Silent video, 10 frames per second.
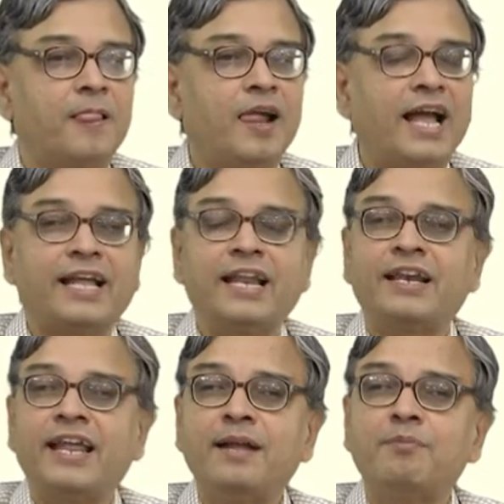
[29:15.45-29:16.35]
I can
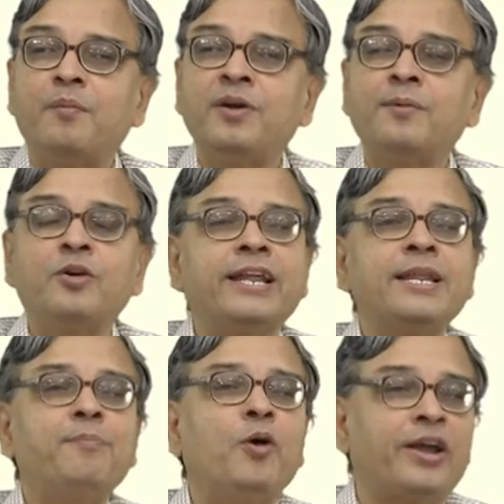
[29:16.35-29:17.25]
take moment about any
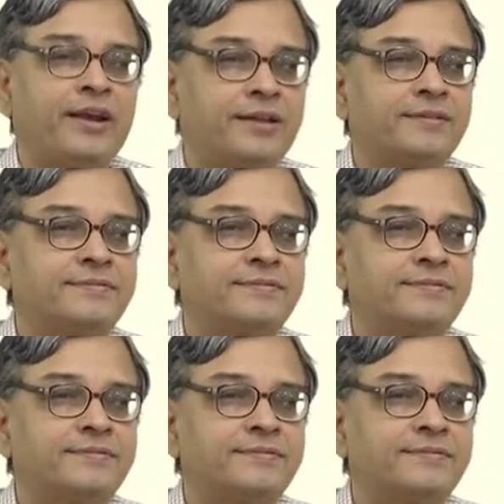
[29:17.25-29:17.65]
point.